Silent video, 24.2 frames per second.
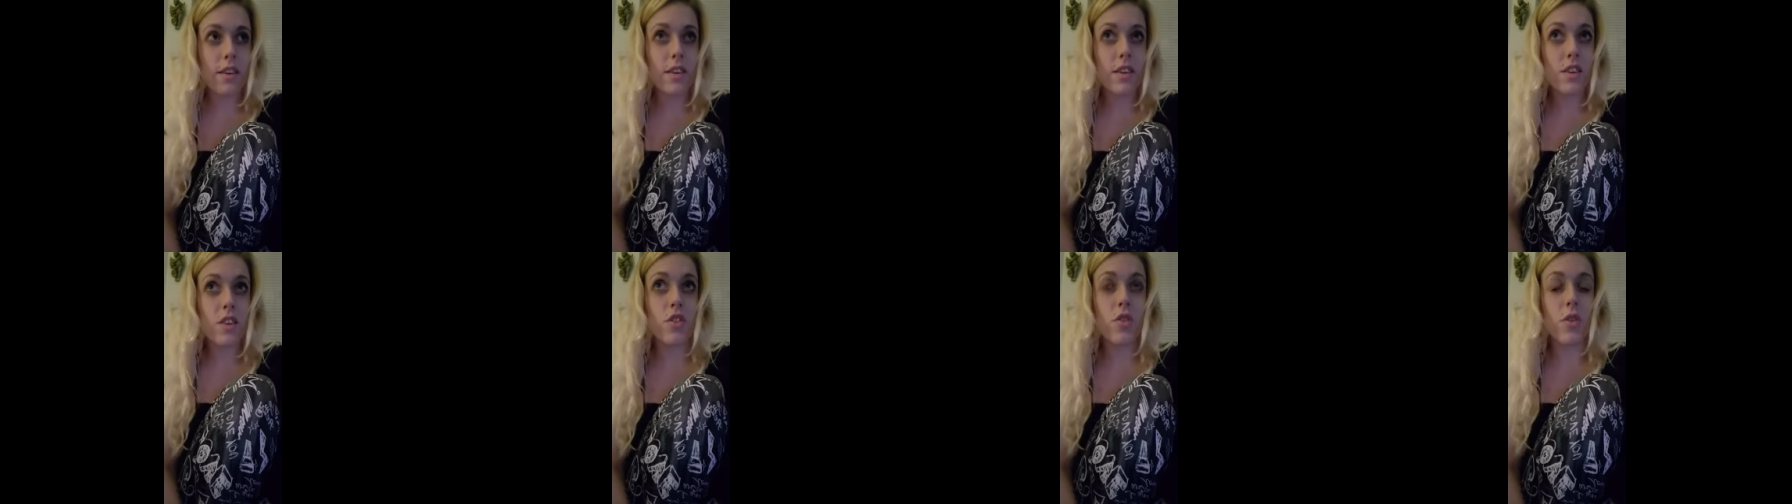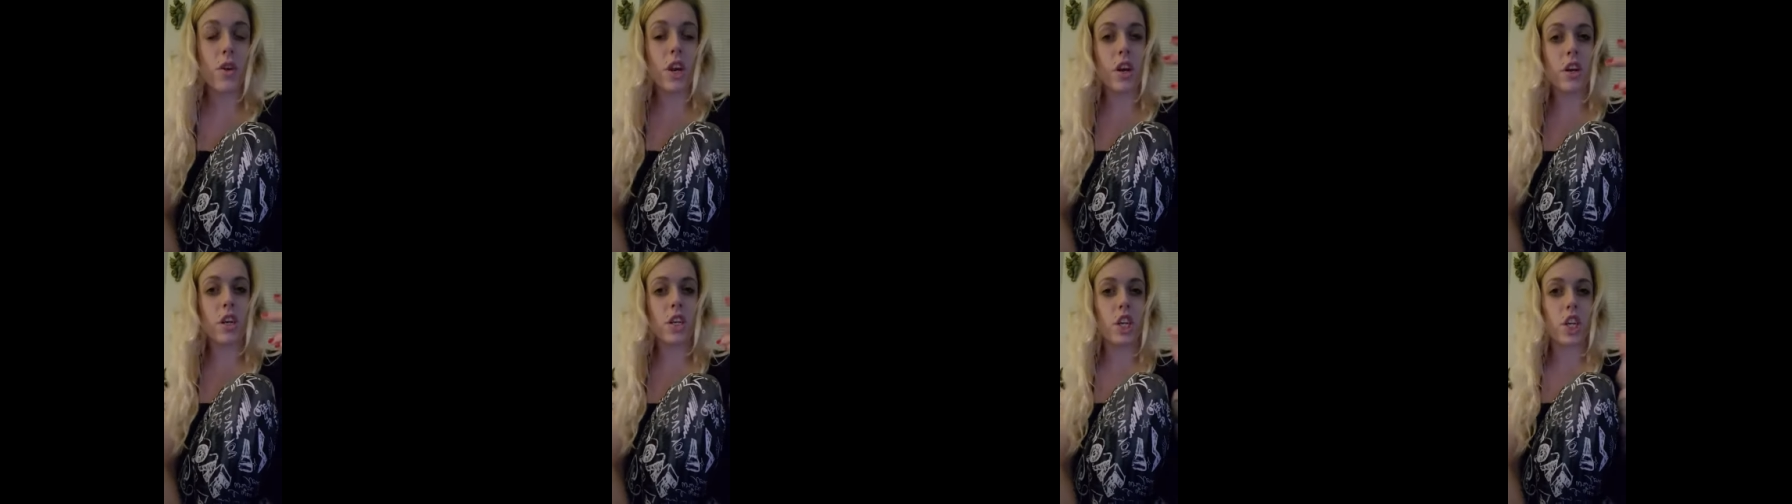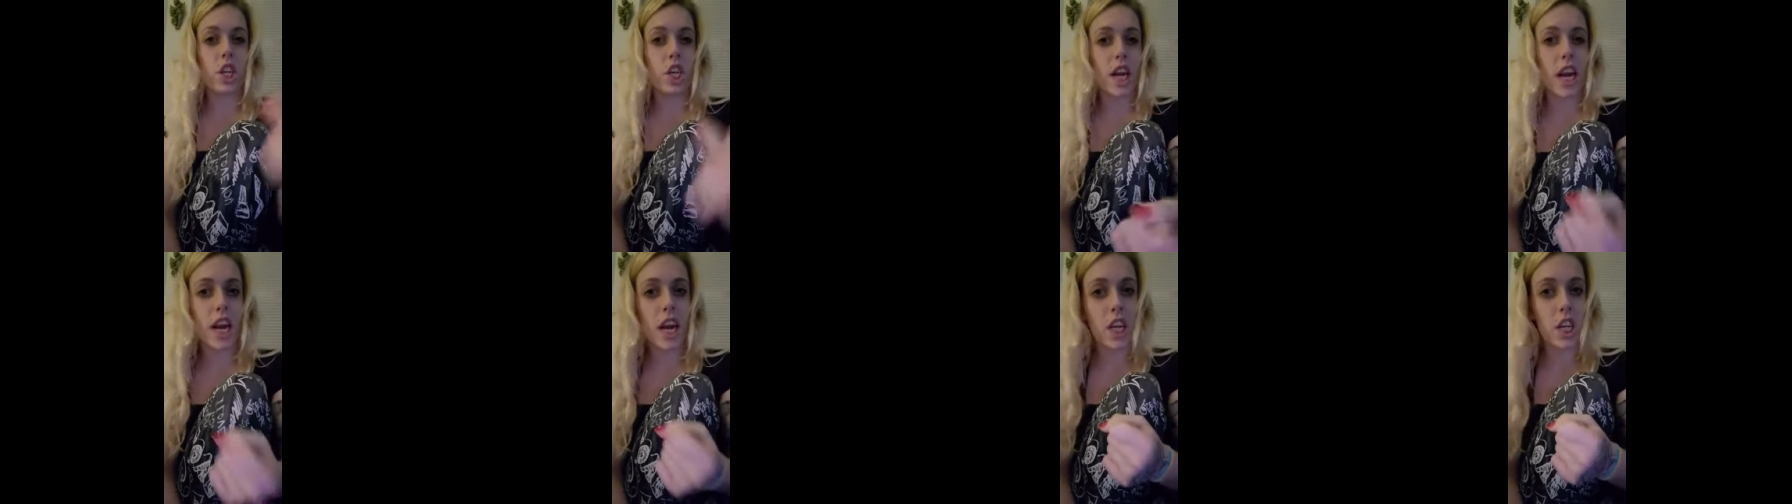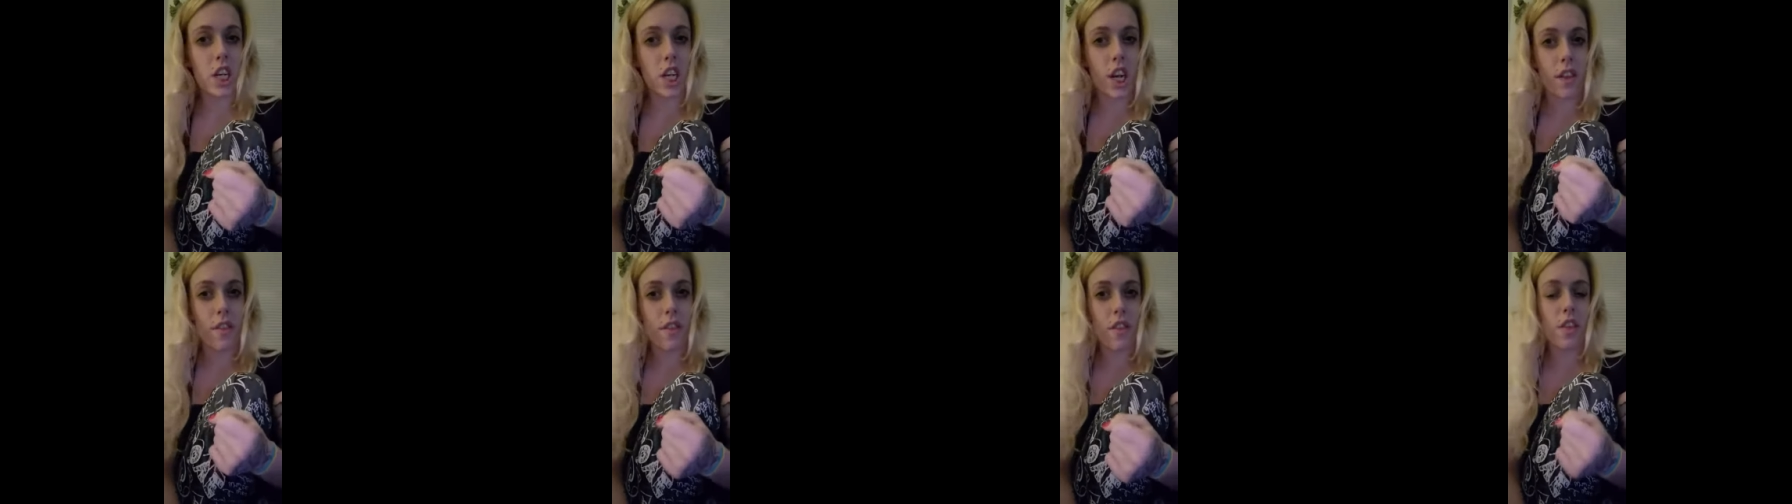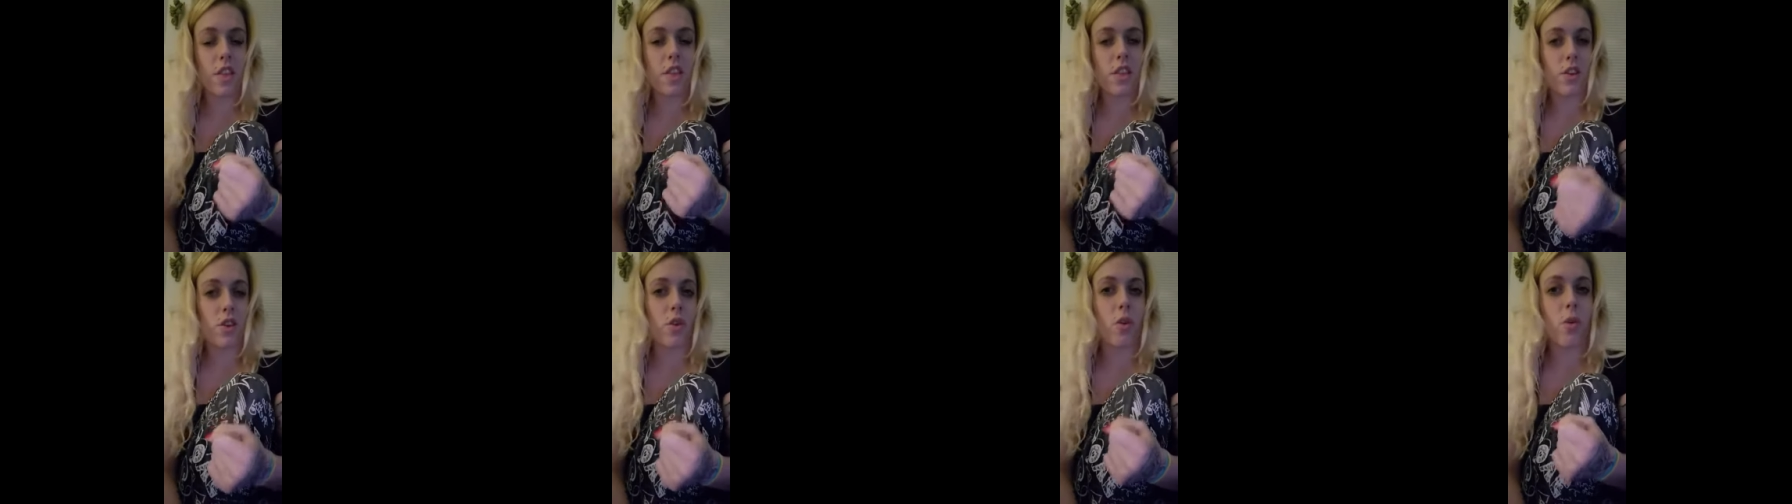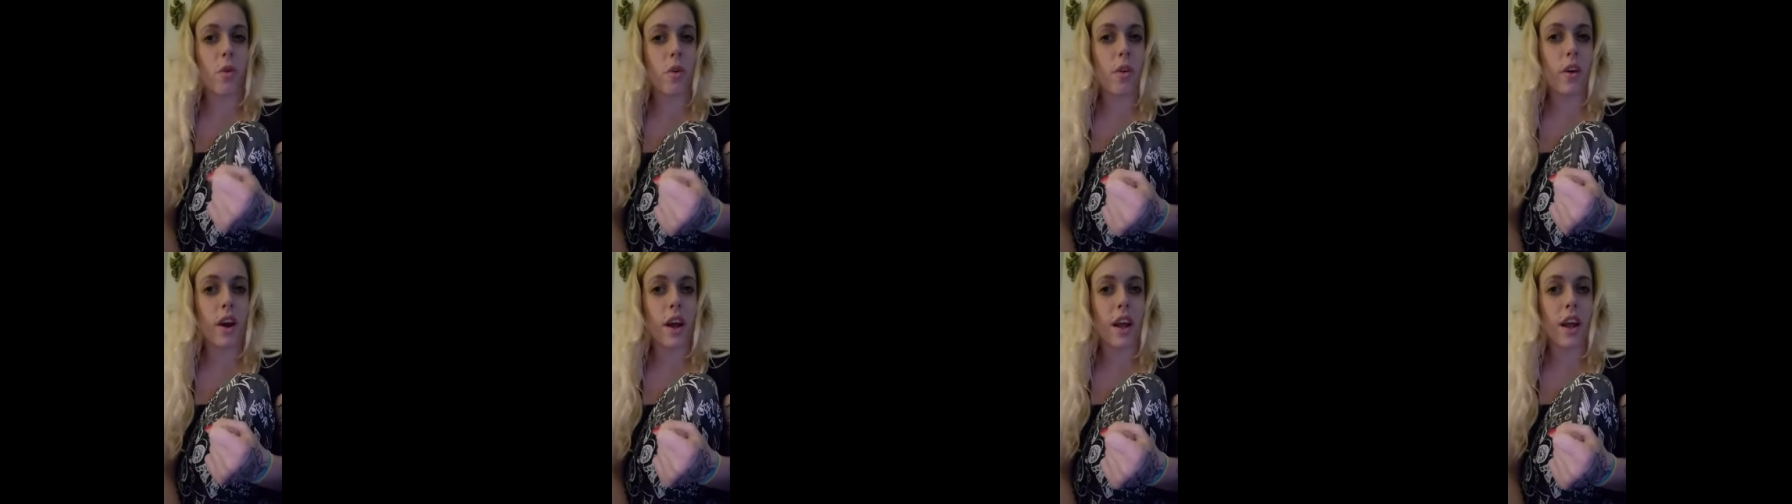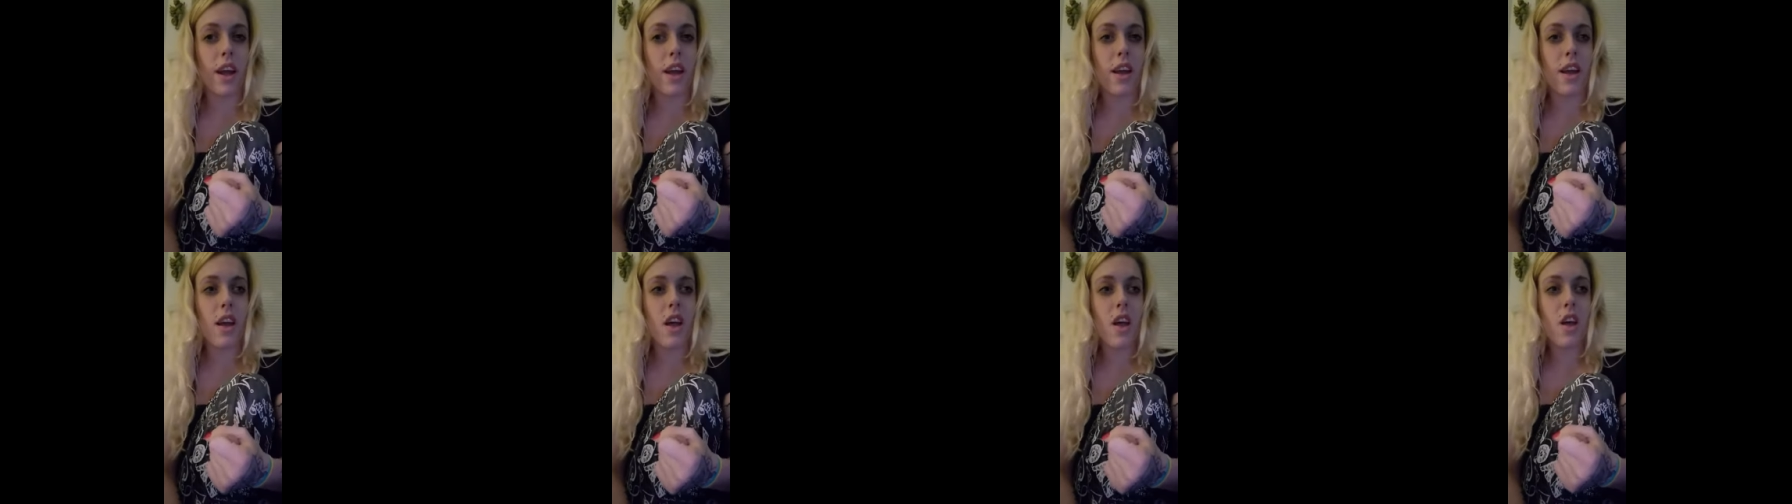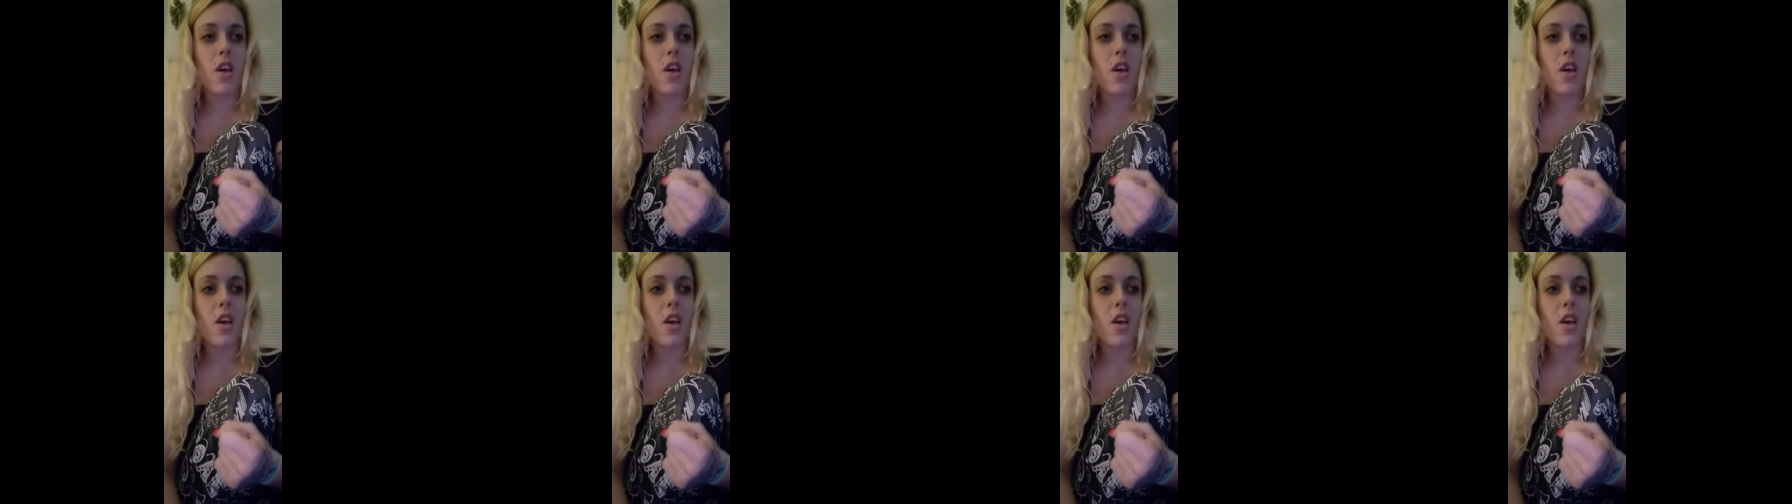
So you're changing the story